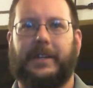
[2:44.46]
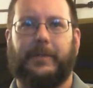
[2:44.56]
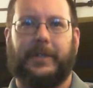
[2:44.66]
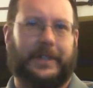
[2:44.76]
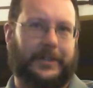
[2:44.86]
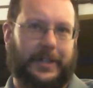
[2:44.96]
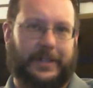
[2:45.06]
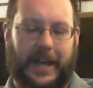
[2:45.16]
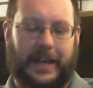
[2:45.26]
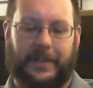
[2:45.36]
would
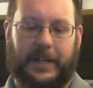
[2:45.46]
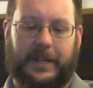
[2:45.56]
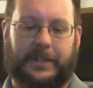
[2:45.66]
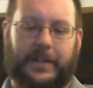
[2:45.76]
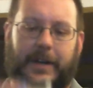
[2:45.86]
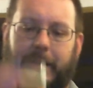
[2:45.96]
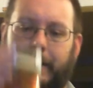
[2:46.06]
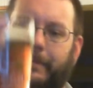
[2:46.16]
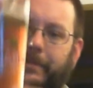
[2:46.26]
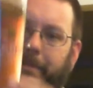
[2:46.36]
suggest haziness.
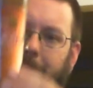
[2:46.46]
But